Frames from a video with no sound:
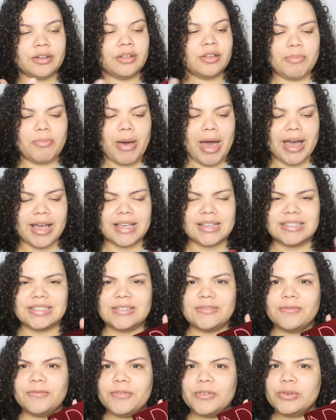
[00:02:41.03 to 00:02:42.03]
The
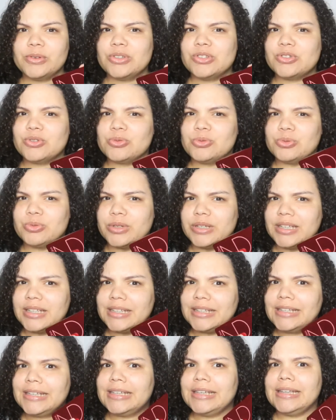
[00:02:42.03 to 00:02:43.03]
packaging feels
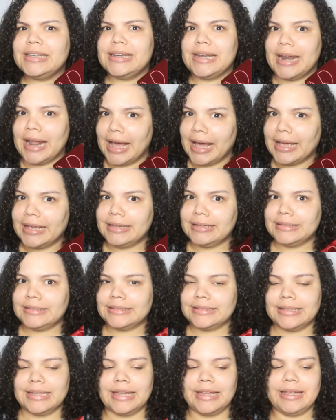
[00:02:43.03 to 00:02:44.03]
really
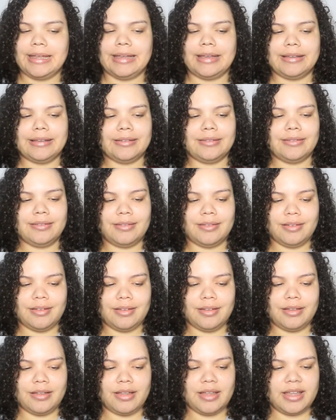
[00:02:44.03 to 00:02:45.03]
nice,
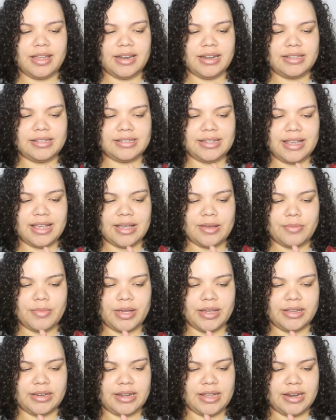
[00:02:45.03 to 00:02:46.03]
and it's like
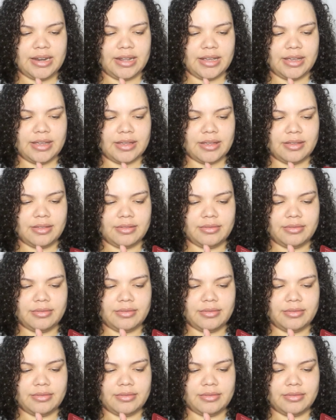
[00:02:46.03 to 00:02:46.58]
magnetic.